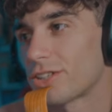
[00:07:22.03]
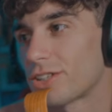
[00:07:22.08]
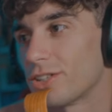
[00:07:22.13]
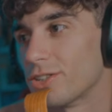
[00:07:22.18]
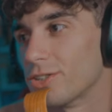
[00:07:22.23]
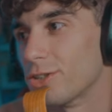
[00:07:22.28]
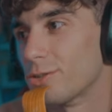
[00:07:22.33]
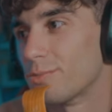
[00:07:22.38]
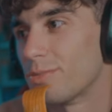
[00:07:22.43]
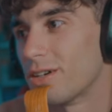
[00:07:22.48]
the
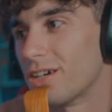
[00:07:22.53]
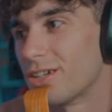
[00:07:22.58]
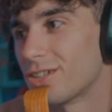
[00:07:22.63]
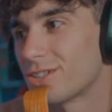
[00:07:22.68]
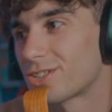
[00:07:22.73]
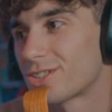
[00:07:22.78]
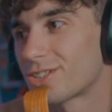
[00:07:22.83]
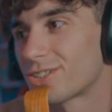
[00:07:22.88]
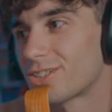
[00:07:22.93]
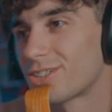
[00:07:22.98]
low
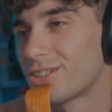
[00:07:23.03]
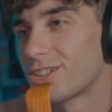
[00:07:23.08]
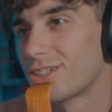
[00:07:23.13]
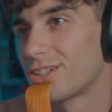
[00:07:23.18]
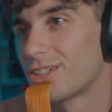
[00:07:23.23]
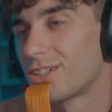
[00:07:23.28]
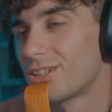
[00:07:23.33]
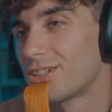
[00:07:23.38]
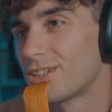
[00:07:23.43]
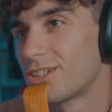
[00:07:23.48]
pass
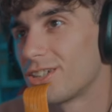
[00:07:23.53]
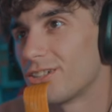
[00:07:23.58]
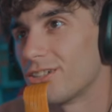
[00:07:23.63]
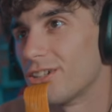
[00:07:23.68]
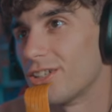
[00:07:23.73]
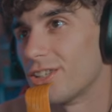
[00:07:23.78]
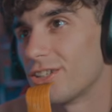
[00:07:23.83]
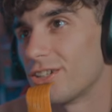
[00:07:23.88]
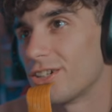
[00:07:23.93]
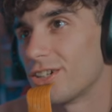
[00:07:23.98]

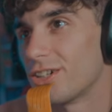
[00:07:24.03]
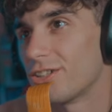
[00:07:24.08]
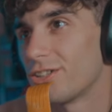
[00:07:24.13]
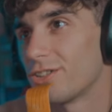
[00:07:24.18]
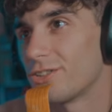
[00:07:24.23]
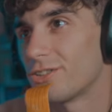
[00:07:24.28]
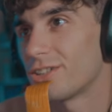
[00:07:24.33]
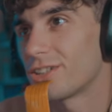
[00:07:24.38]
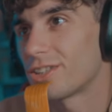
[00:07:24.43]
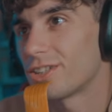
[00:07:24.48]
on the audio
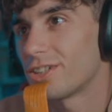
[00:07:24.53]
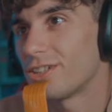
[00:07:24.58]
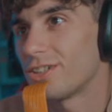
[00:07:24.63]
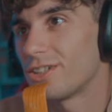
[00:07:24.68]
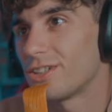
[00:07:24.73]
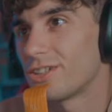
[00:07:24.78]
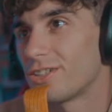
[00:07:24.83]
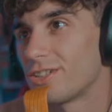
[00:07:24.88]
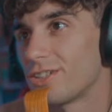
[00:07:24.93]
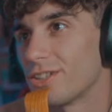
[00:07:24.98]
right there
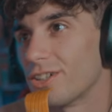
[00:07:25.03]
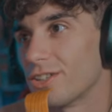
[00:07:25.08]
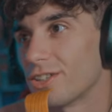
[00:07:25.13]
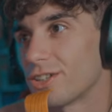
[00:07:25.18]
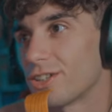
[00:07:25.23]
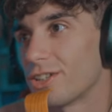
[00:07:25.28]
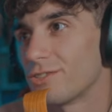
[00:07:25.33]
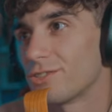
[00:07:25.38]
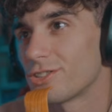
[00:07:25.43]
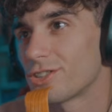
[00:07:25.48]
on the
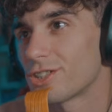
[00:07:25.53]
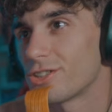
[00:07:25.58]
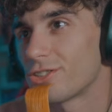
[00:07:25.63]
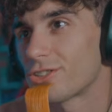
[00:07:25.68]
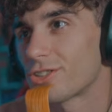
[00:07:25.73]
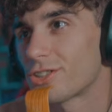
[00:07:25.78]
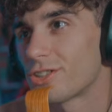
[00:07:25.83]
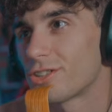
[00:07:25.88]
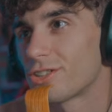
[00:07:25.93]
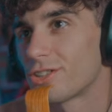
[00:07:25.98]
conversation.